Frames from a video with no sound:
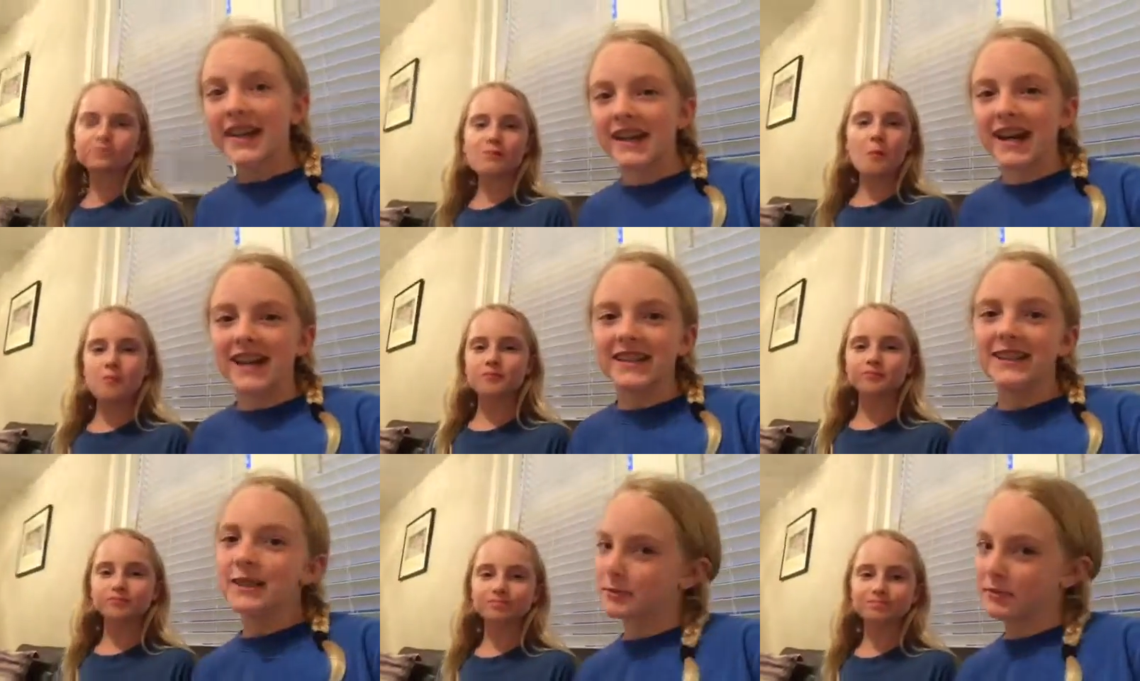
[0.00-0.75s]
Speaker 1: Hey
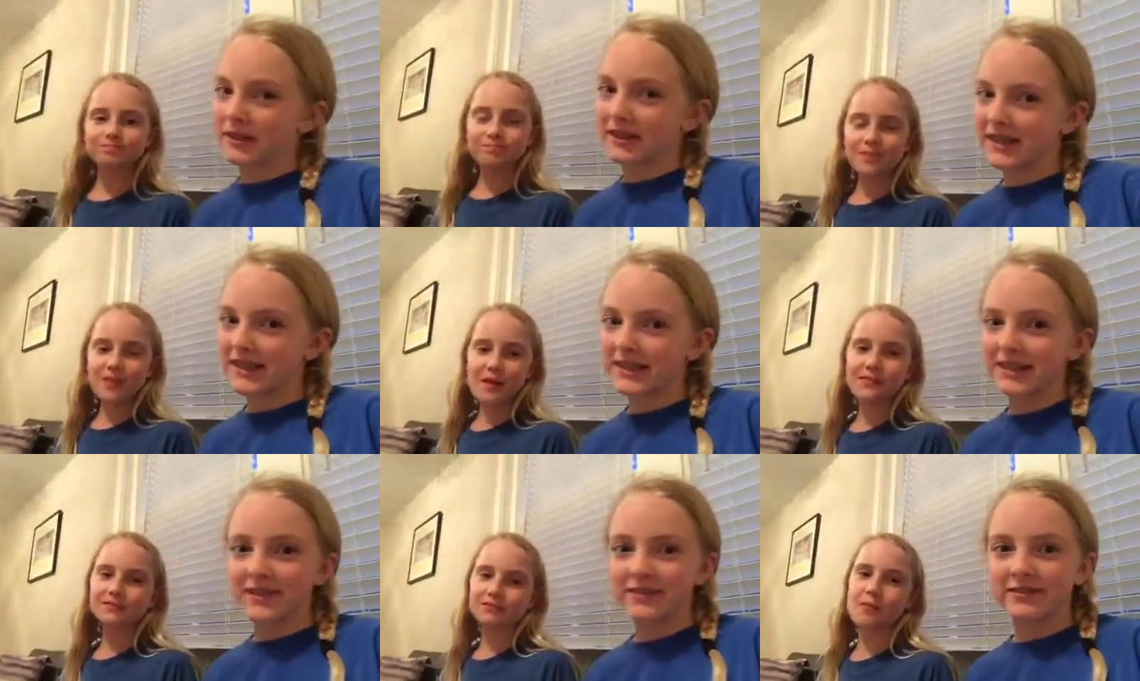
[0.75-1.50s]
guys, it's Big
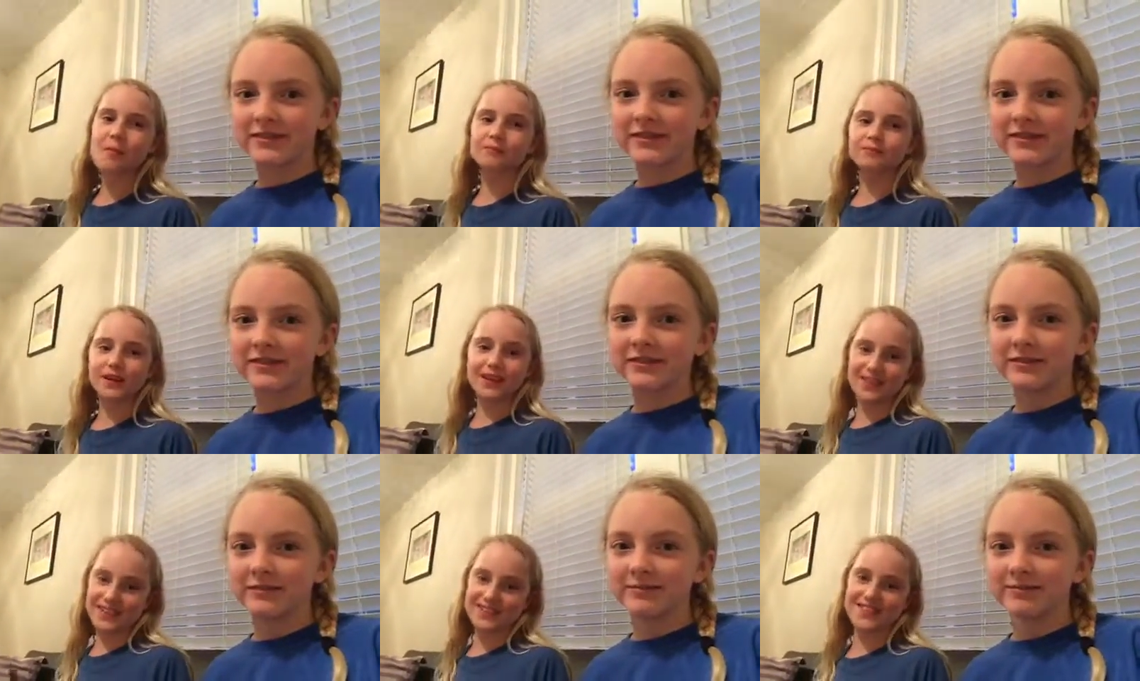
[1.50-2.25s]
Sis.
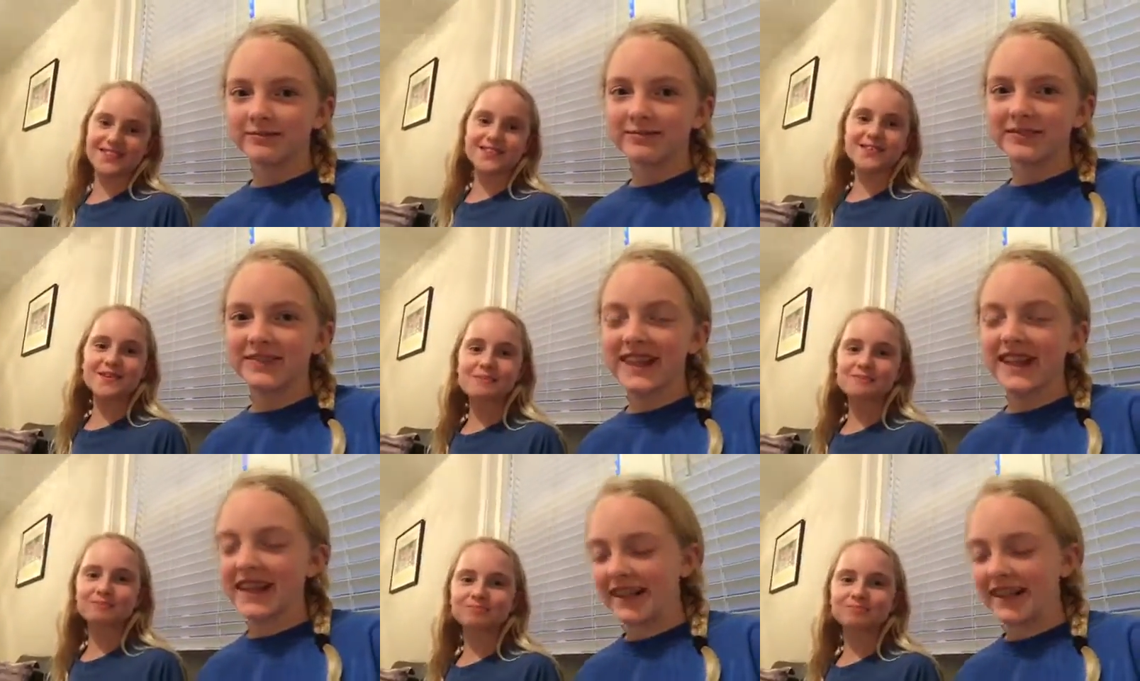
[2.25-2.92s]
And Little Sis.